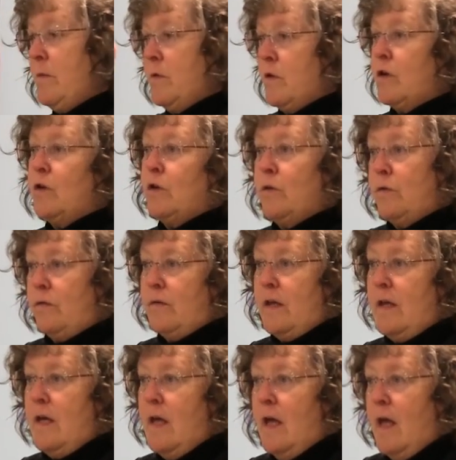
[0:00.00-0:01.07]
Remember the
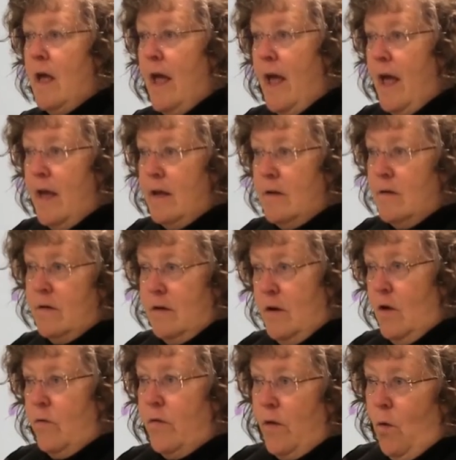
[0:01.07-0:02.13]
Lucy and
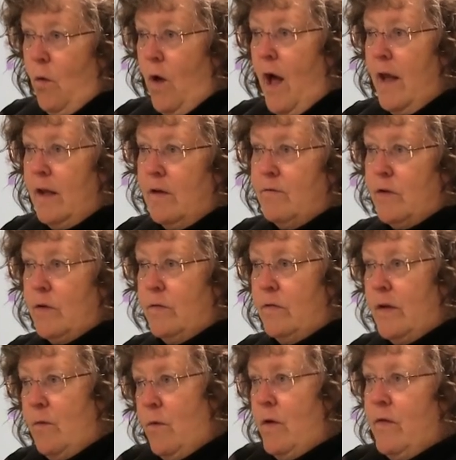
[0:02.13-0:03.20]
you know the I Love
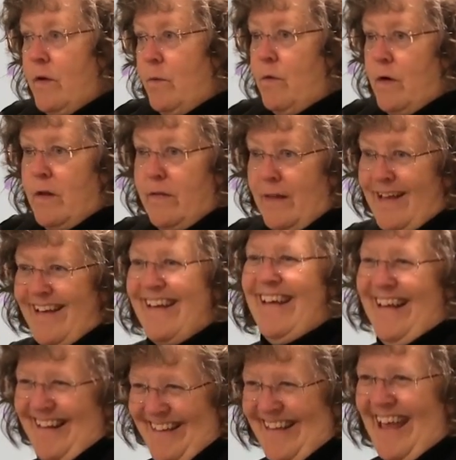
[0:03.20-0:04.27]
Lucy where they were on the you
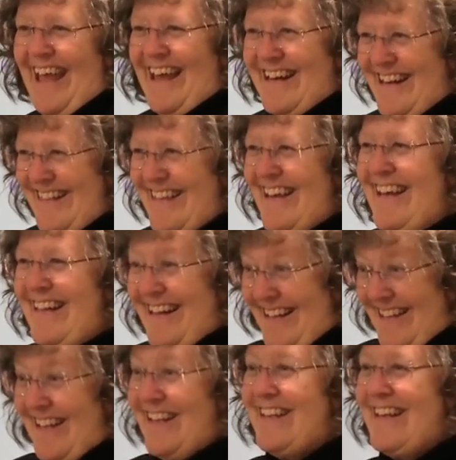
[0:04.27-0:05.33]
know the candy thing.
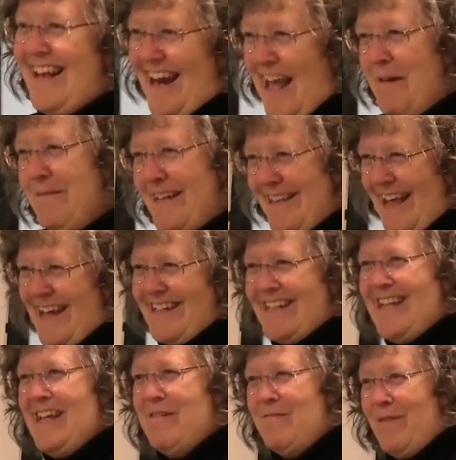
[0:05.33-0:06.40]
That's going to happen to that
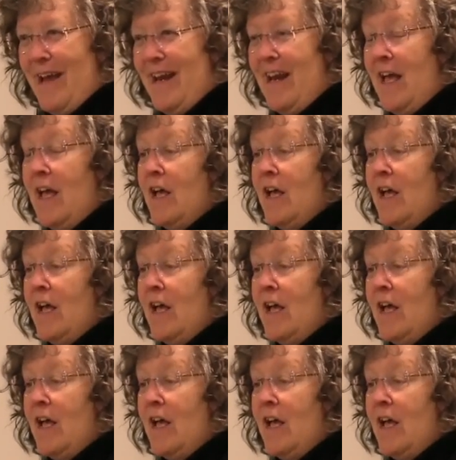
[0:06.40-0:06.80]
team, right?